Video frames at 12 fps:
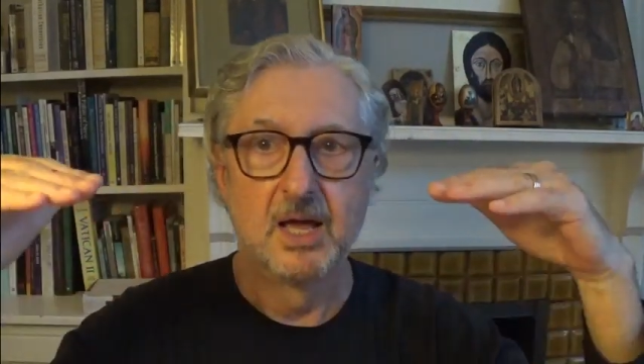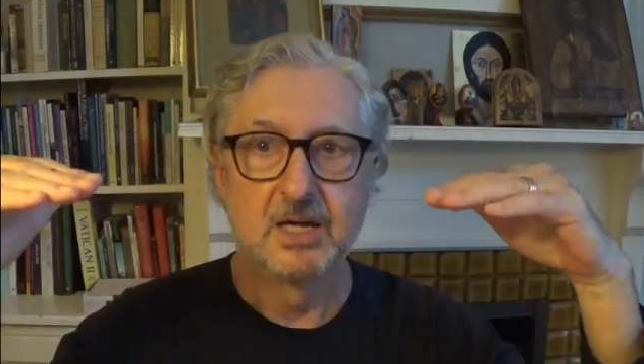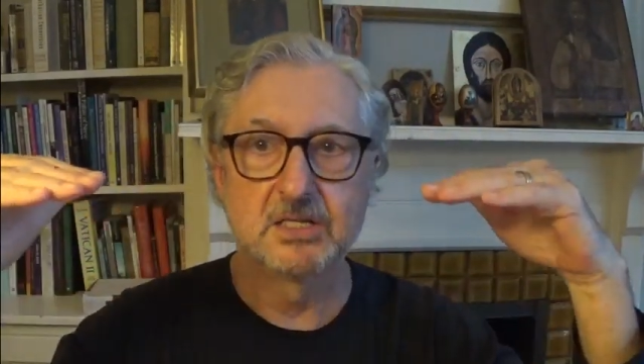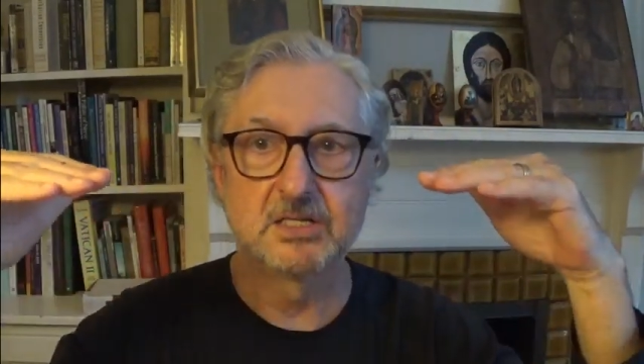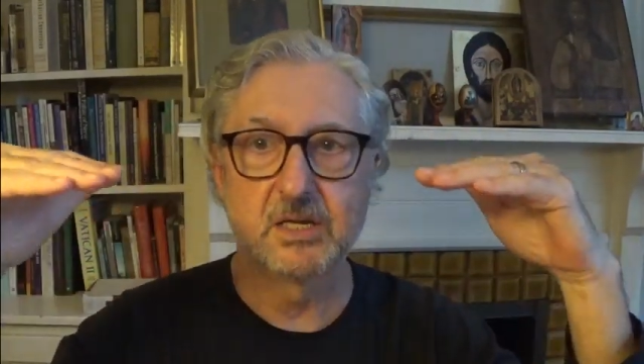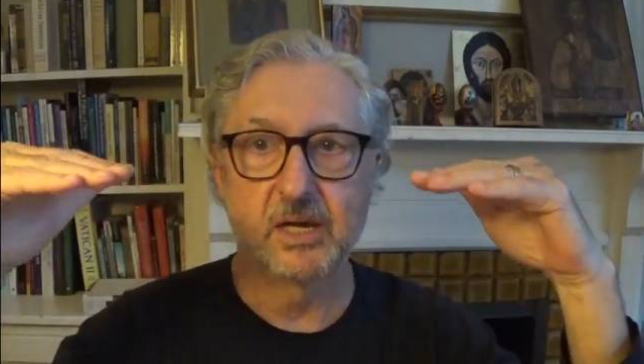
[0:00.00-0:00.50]

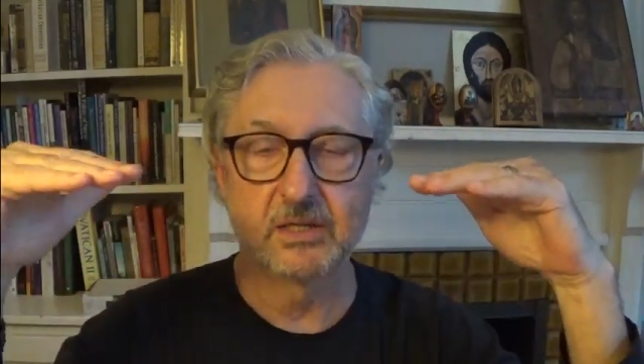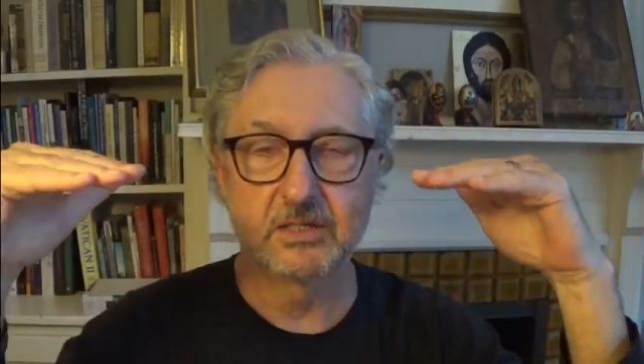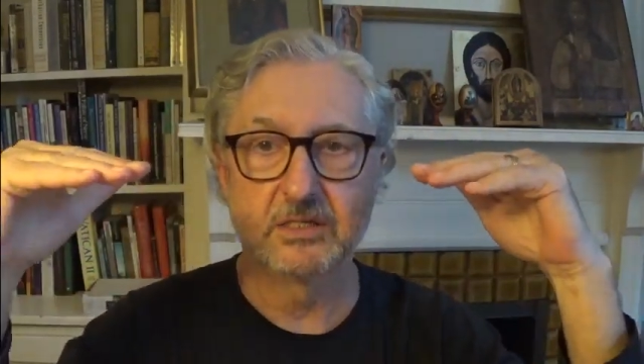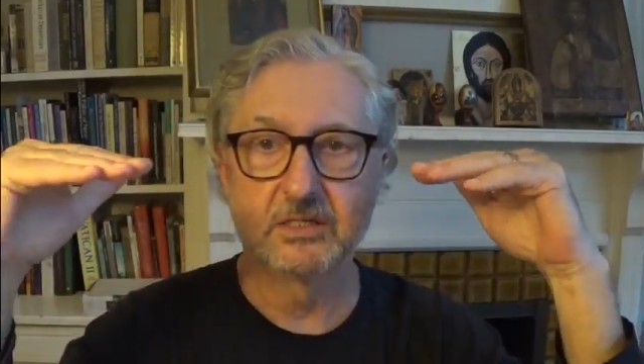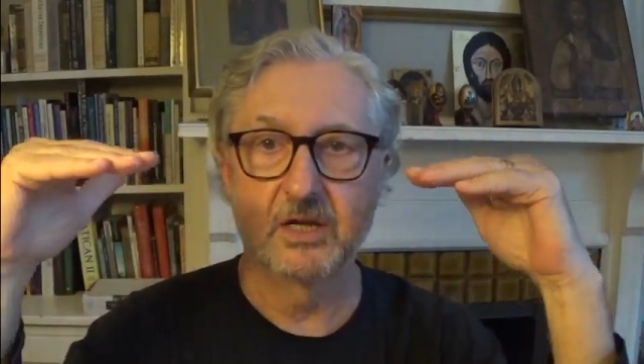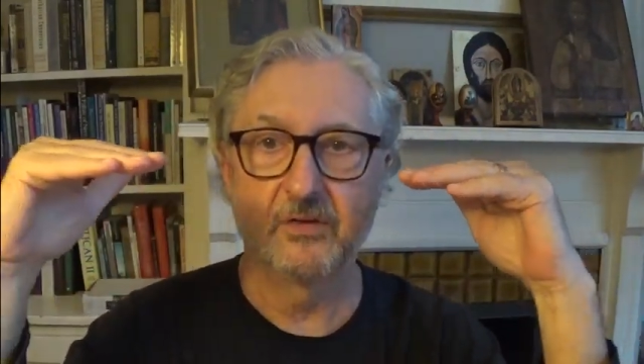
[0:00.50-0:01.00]

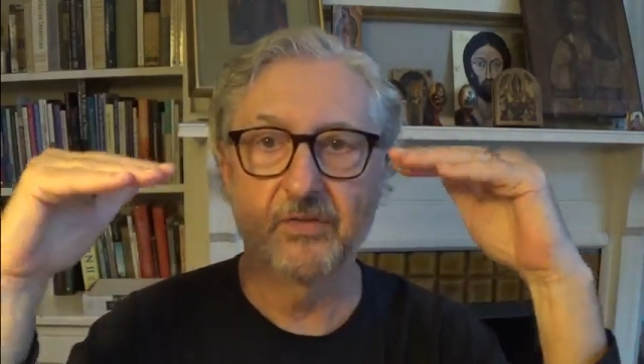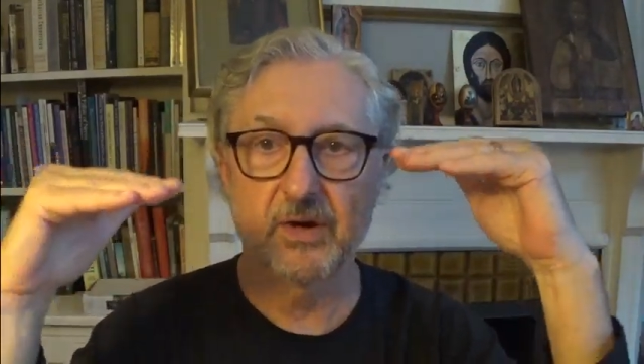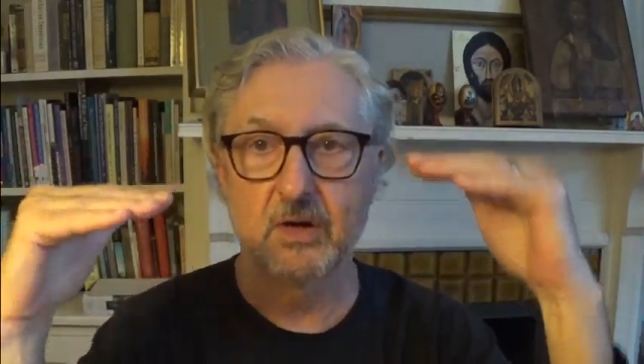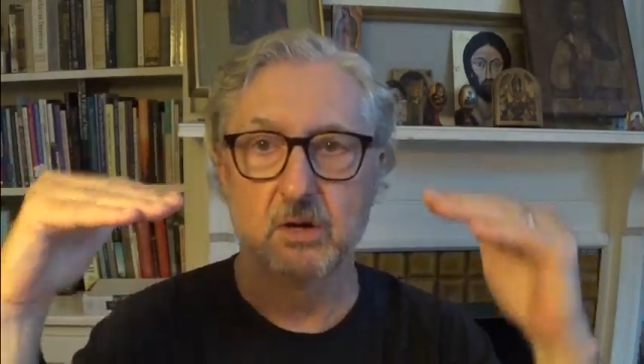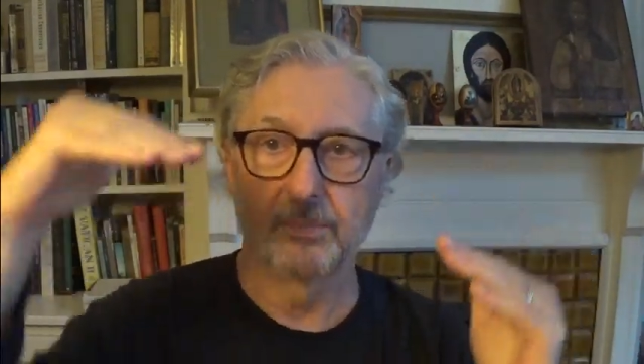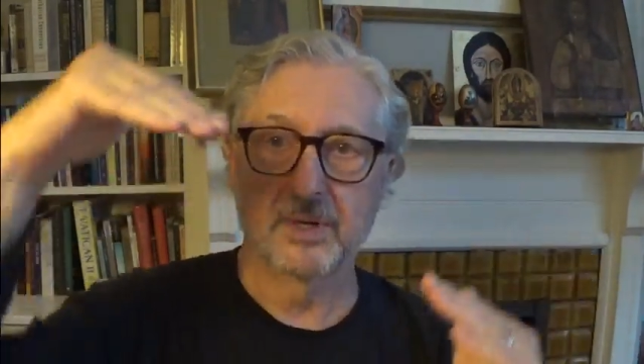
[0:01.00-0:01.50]
It's
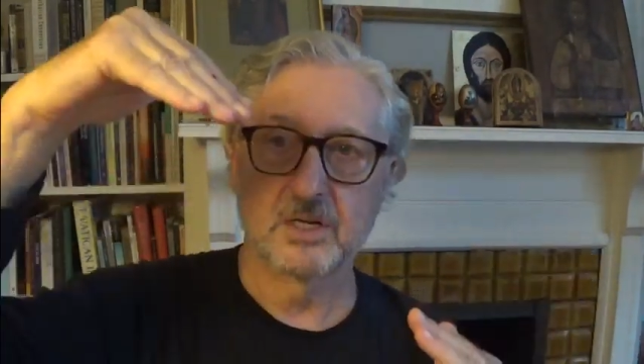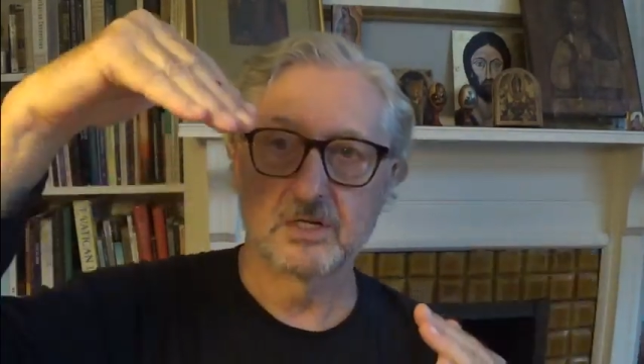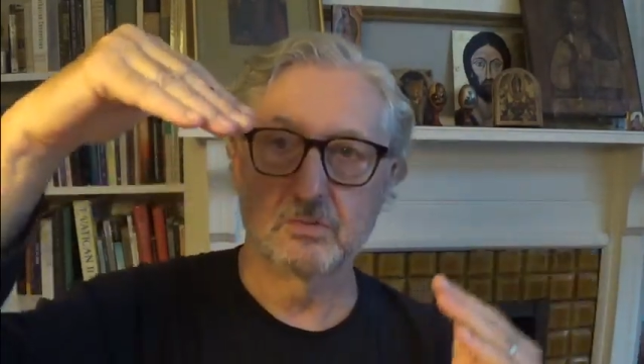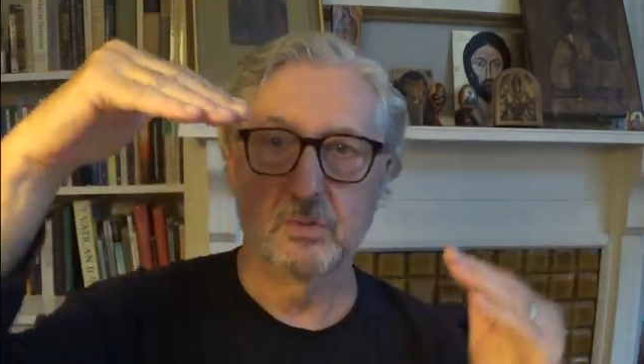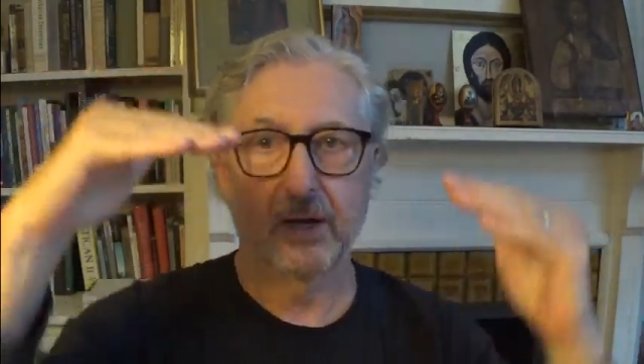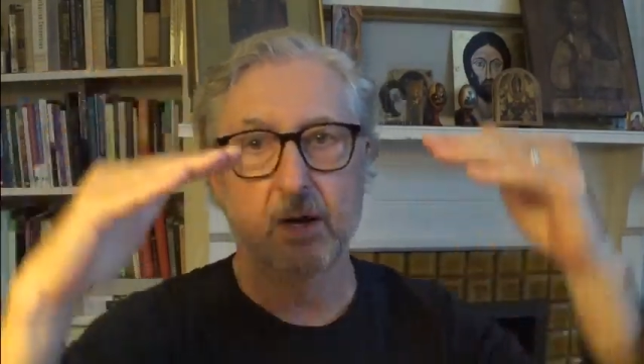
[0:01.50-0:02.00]
difficult
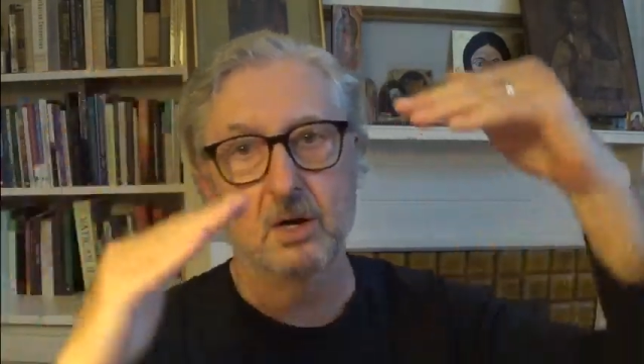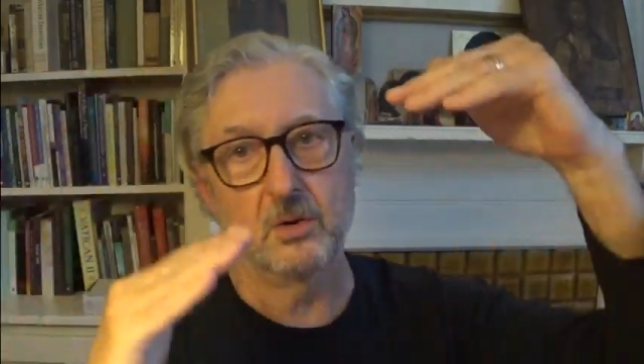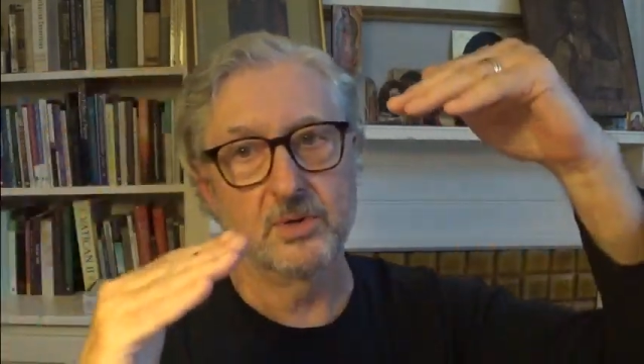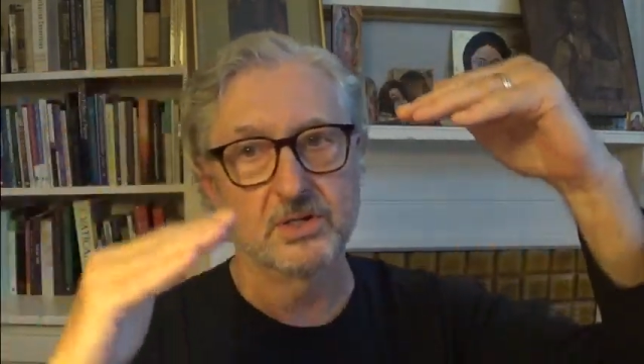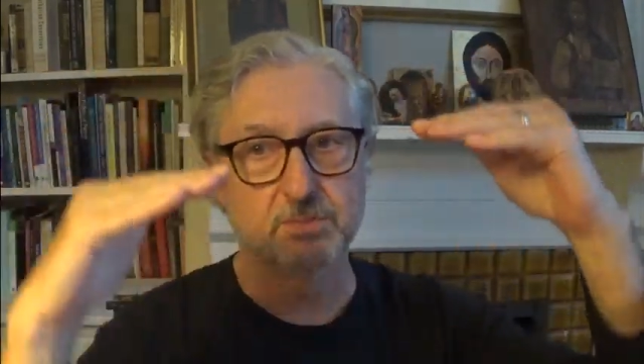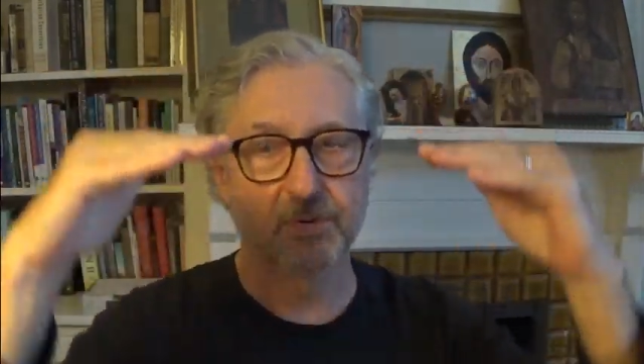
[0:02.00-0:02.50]
because we
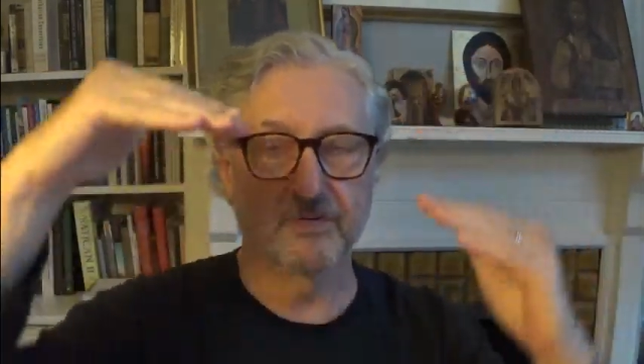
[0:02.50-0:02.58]
always